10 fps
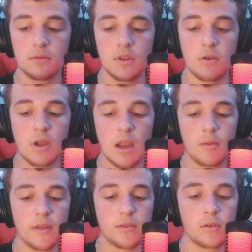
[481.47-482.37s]
Do you care
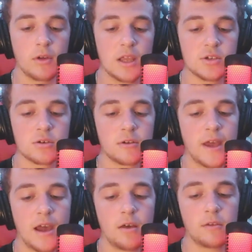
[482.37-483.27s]
about the location or
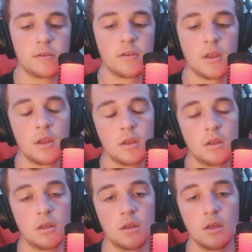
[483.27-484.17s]
the house?"
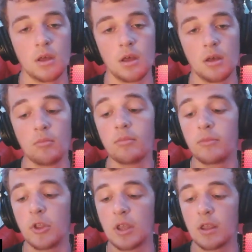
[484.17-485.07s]

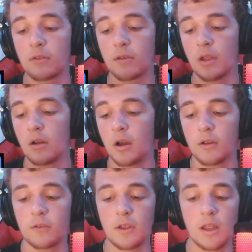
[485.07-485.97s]
The kid said,
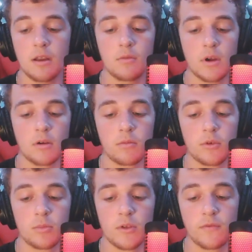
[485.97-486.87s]
"Honestly, anywhere
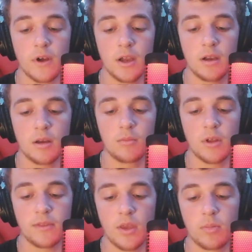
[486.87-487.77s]
would be fine. I'm
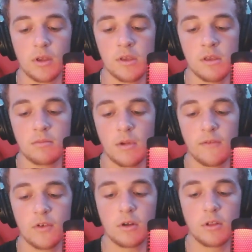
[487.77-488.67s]
not that picky. I
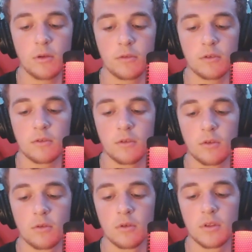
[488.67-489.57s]
feel closer
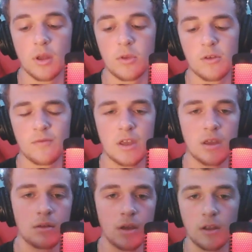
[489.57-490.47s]
to
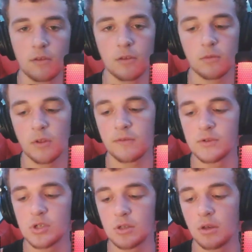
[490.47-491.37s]
WV, I guess that's West
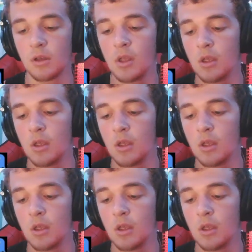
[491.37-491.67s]
Virginia,